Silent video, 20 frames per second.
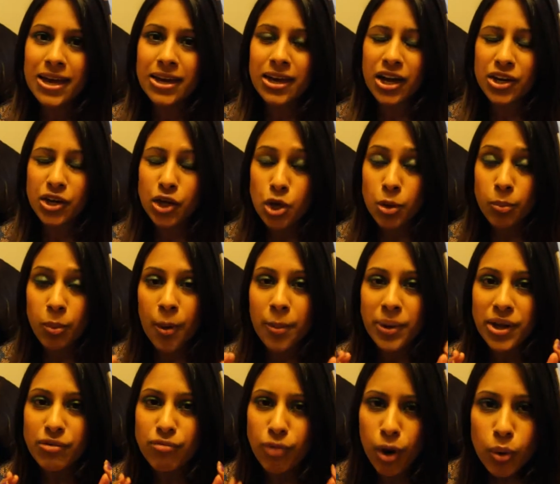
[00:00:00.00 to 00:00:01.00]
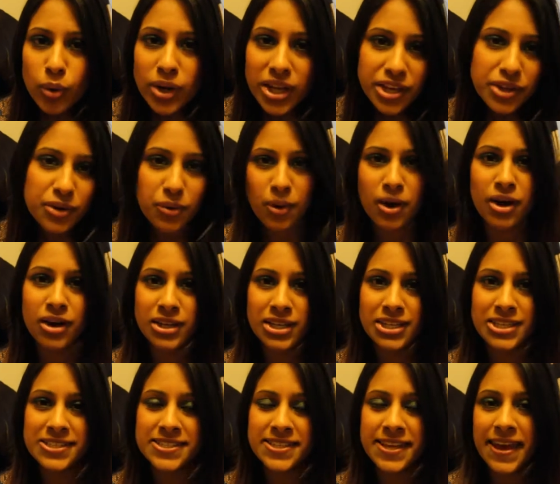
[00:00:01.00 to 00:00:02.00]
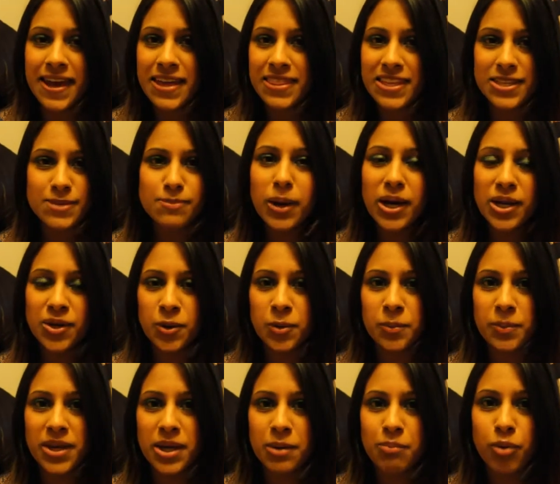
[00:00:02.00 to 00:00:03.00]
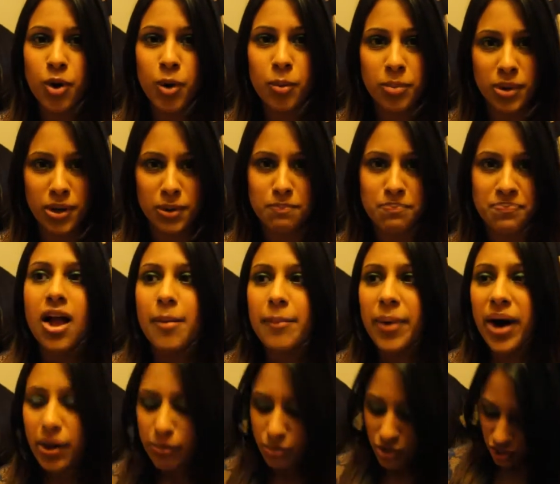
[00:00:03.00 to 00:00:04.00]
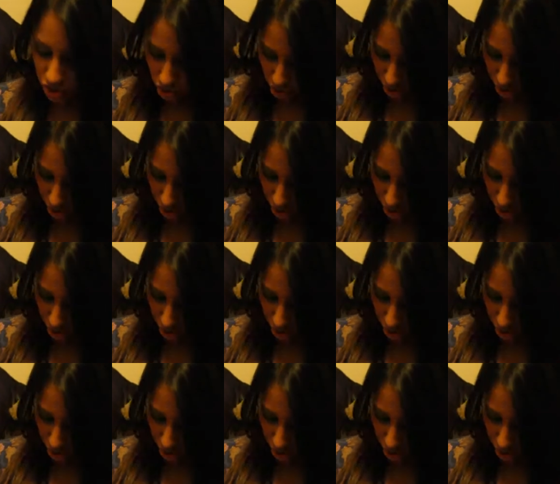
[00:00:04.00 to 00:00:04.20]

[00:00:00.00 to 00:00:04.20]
I know you're probably rolling your eyes. This might not be a problem, but I'm just